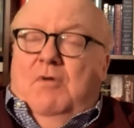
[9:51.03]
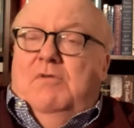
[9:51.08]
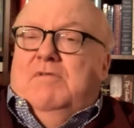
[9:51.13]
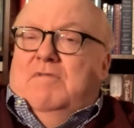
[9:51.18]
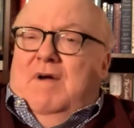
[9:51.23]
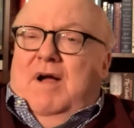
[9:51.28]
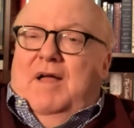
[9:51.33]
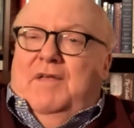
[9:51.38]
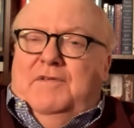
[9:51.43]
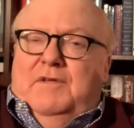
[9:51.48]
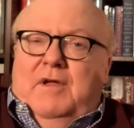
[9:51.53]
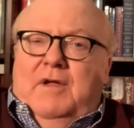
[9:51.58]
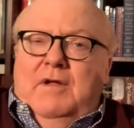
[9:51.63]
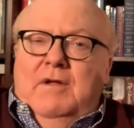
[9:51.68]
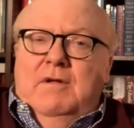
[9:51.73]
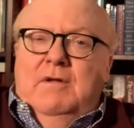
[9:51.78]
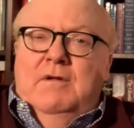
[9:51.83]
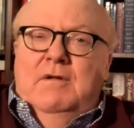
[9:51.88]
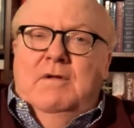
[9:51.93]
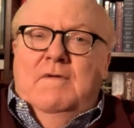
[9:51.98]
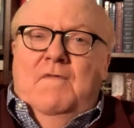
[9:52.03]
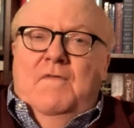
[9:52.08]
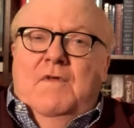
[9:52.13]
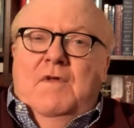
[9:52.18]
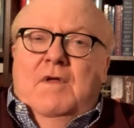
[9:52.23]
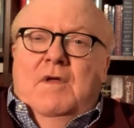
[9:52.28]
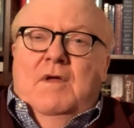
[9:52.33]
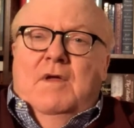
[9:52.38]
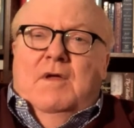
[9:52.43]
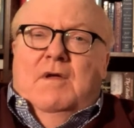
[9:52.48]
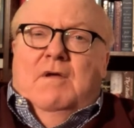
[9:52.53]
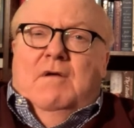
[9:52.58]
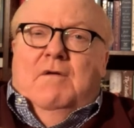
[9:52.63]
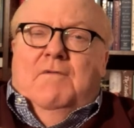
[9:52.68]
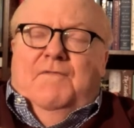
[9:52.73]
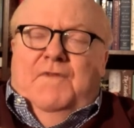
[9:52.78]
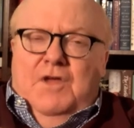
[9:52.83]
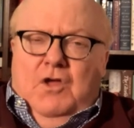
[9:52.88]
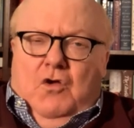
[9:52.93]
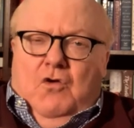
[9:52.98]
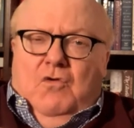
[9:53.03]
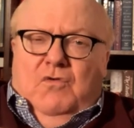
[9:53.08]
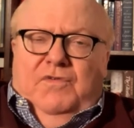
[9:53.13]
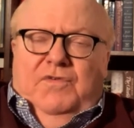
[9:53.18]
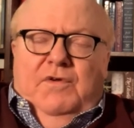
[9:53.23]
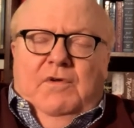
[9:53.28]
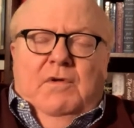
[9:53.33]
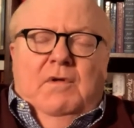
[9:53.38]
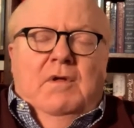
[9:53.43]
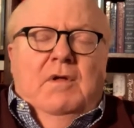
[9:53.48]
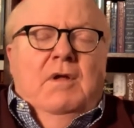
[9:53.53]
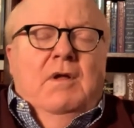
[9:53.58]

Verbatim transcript: polarizing uh, figures.